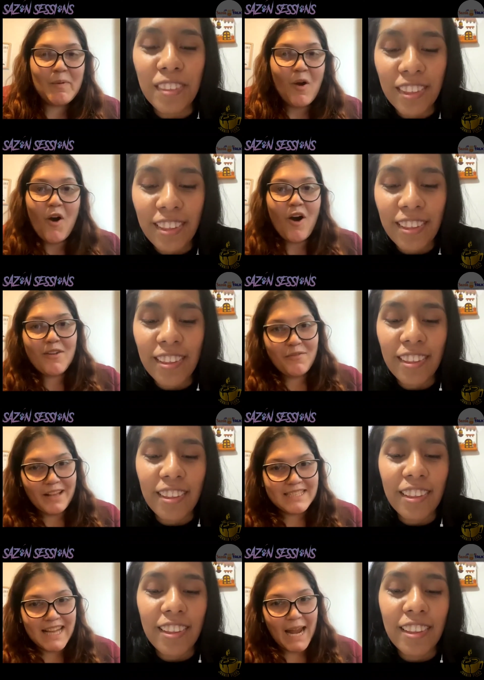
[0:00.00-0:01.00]
Speaker 1: we were all on
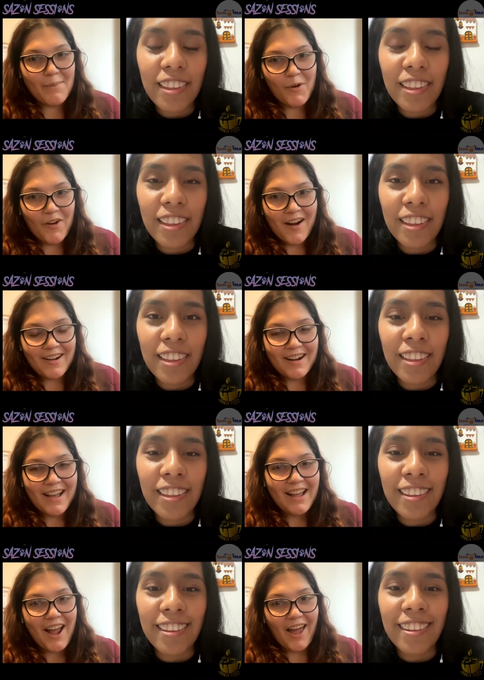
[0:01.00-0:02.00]
Facetime or our
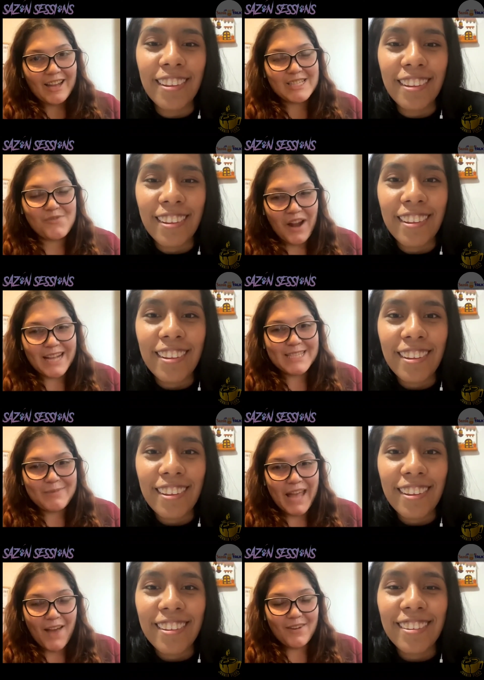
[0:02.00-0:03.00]
college friends. We
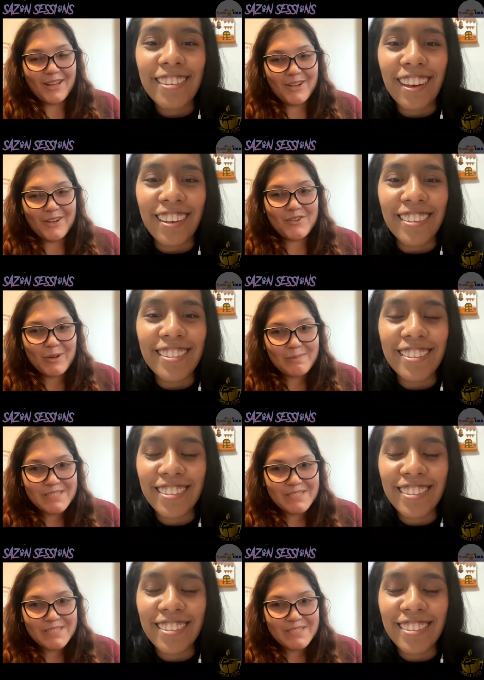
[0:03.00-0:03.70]
have a yes. little group